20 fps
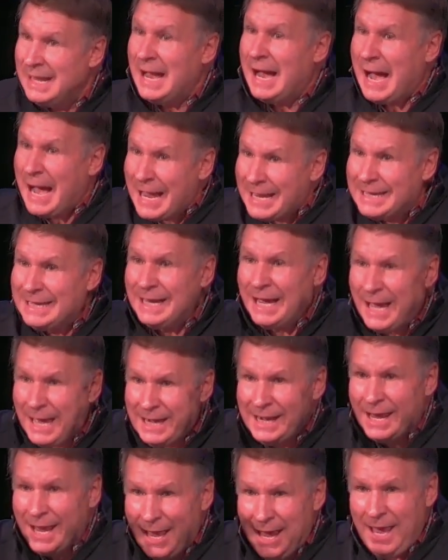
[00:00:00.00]
I
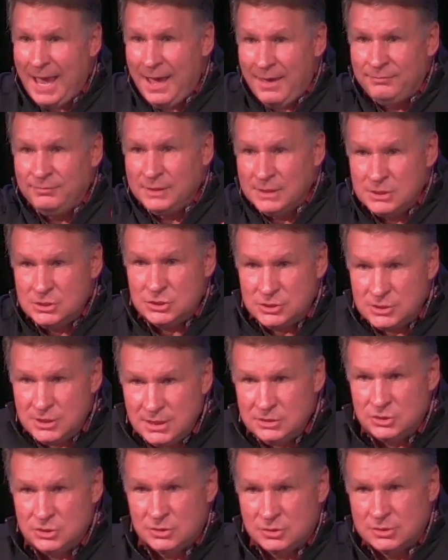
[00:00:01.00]
gotta have these
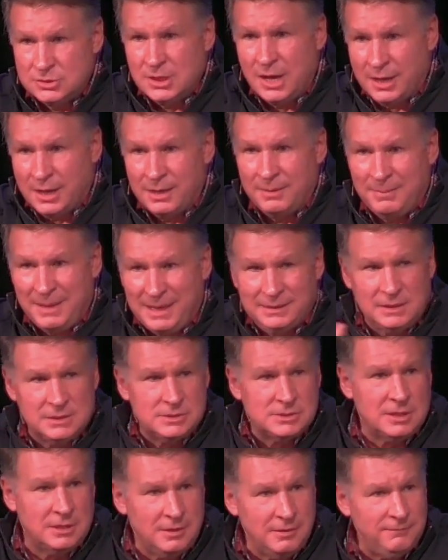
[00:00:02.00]
sheets you're talking about
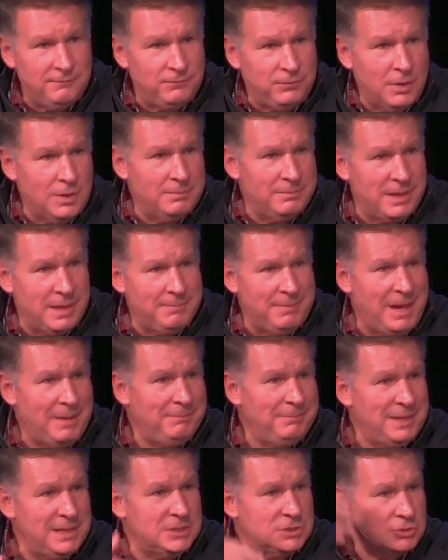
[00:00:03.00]
that's gonna inform me about
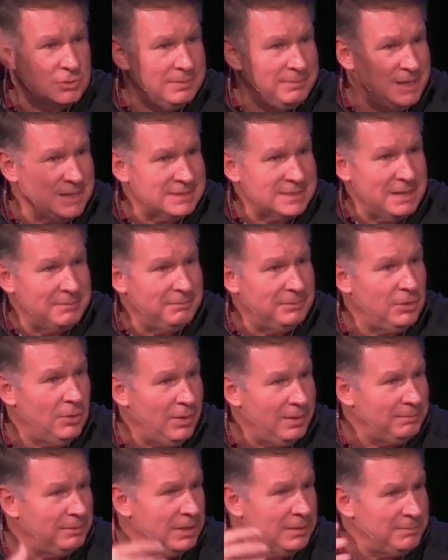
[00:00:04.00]
ministry, because I know
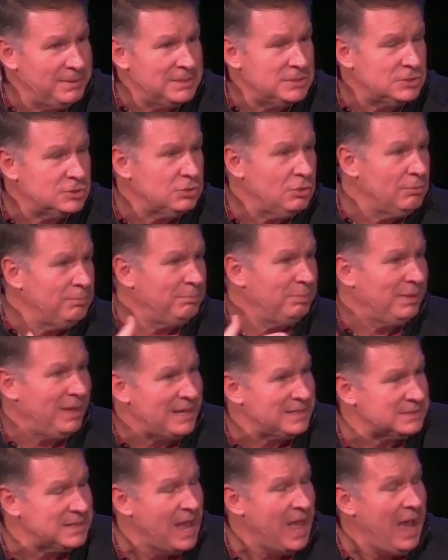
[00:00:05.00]
I'm gonna be so
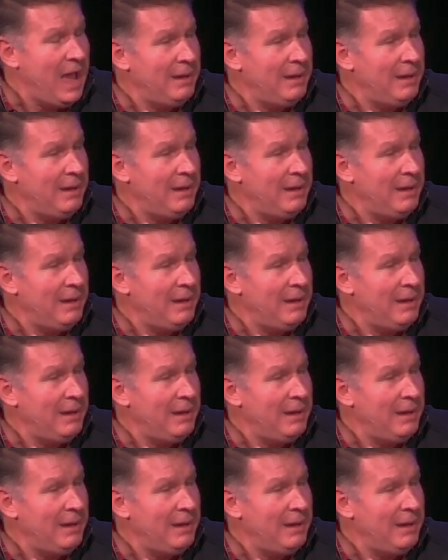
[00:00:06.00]
blessed.